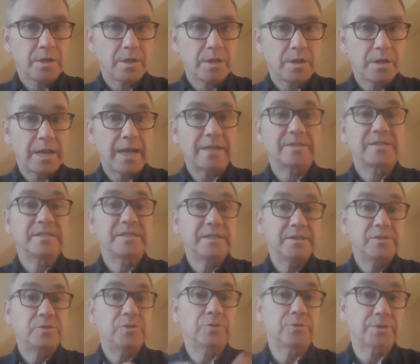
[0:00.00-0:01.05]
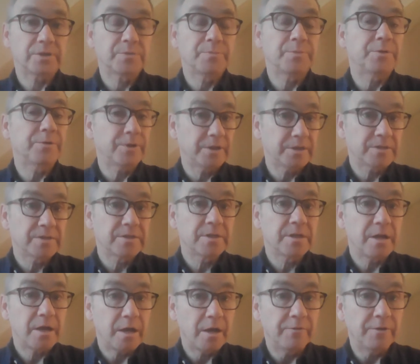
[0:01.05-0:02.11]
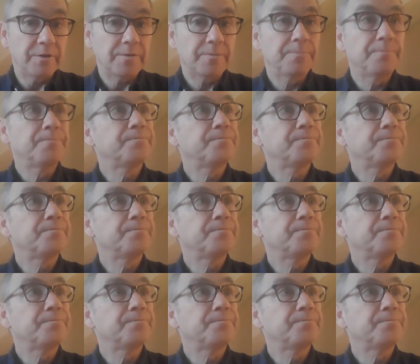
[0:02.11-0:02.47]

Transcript: uh, exceeds your experience of it.